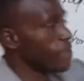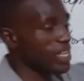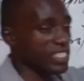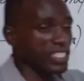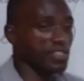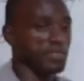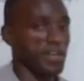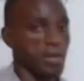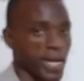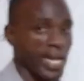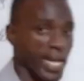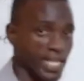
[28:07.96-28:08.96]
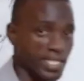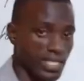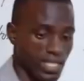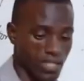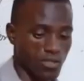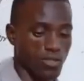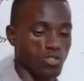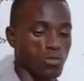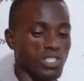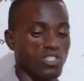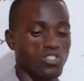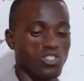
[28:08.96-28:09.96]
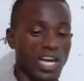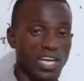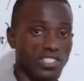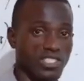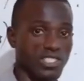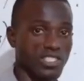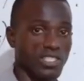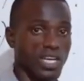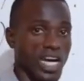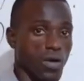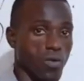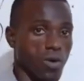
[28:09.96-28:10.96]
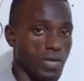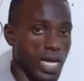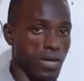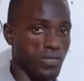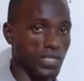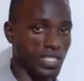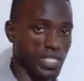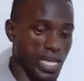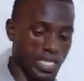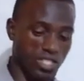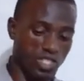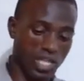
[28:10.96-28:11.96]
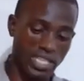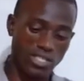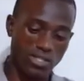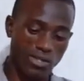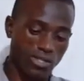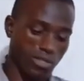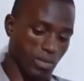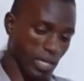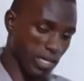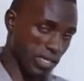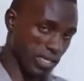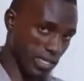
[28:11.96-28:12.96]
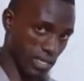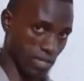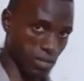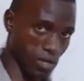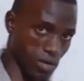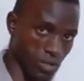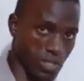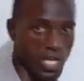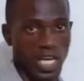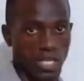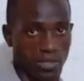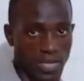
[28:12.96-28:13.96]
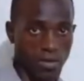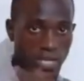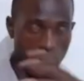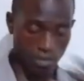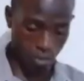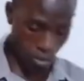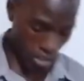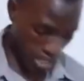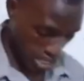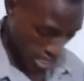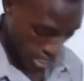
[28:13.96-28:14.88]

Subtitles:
place this sphere on my hand, it's going to be discharged. And what will happen is that the charge is going to be earthed because especially when I'm not